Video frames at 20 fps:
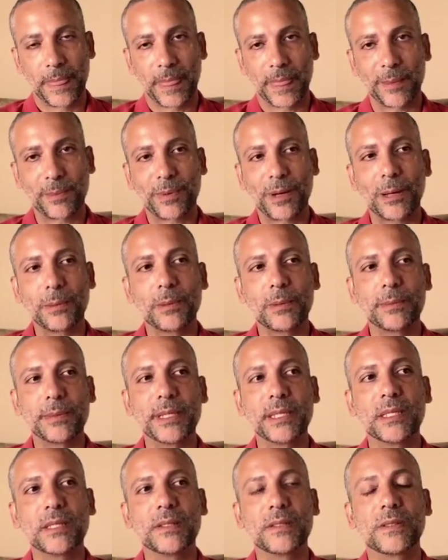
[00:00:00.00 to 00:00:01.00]
The problem
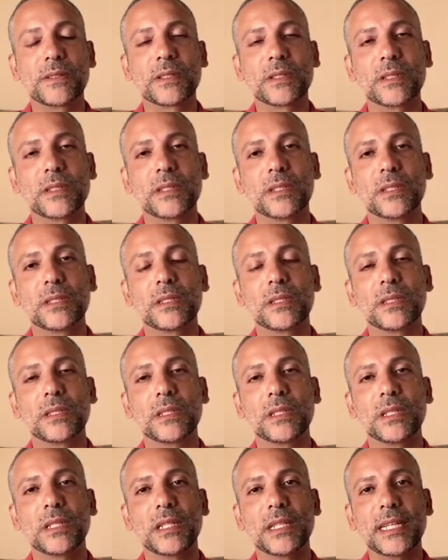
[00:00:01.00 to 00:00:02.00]
is
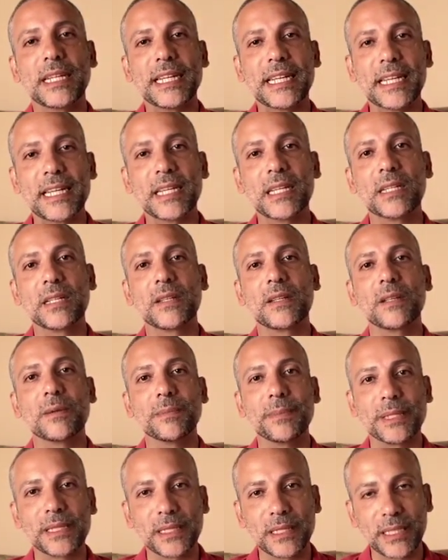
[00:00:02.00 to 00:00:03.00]
in the
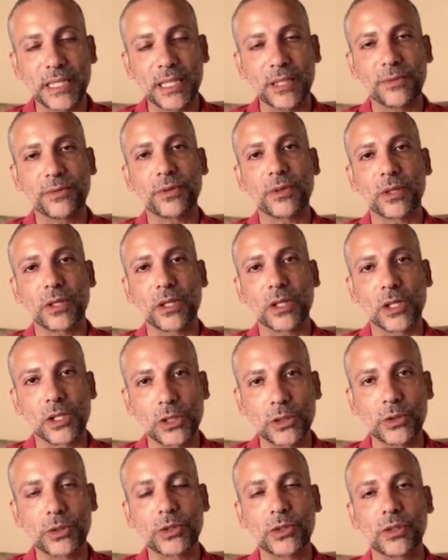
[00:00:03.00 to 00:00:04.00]
belief or the
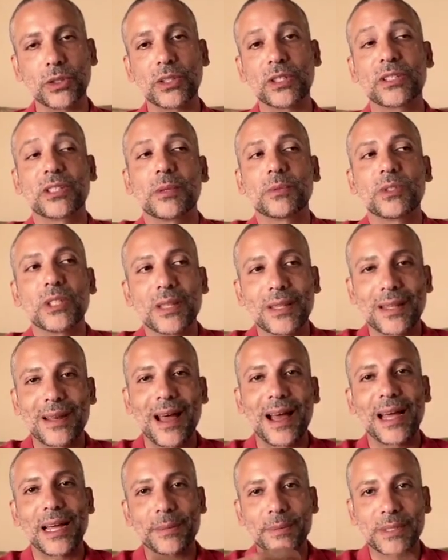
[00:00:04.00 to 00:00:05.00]
conclusion or the assumption that
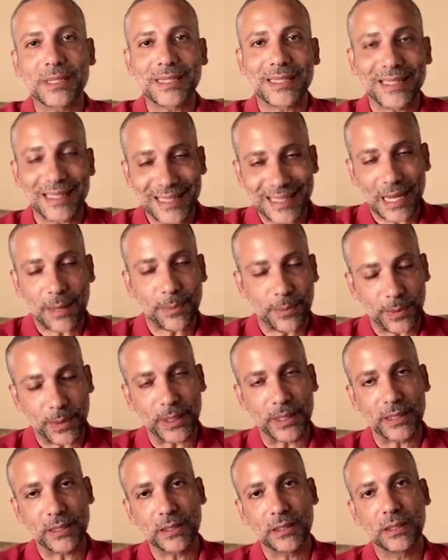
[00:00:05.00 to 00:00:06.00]
I'm
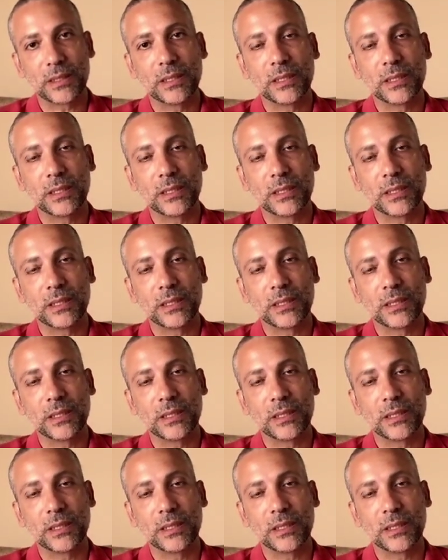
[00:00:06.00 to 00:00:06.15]
separate